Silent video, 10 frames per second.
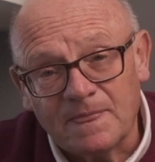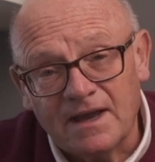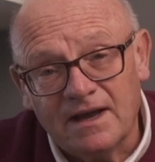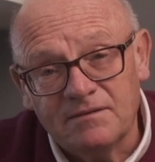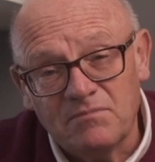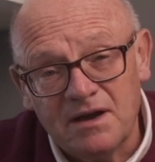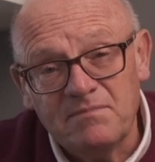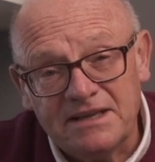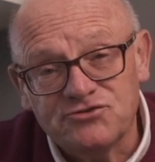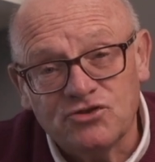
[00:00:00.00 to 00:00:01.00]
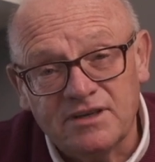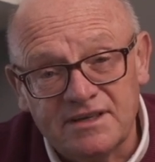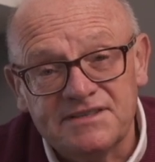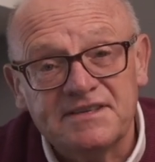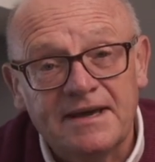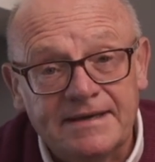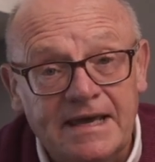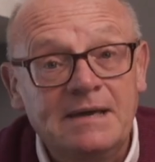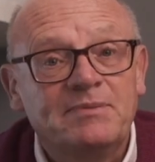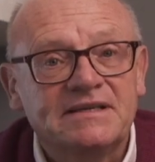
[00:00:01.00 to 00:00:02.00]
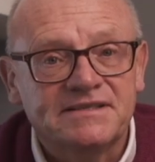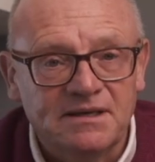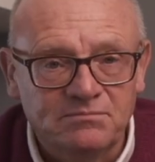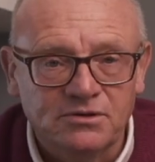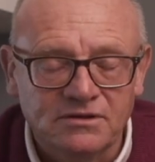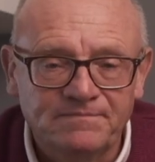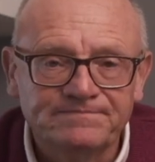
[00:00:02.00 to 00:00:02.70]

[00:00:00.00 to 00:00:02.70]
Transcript: and my mantra is keep it simple.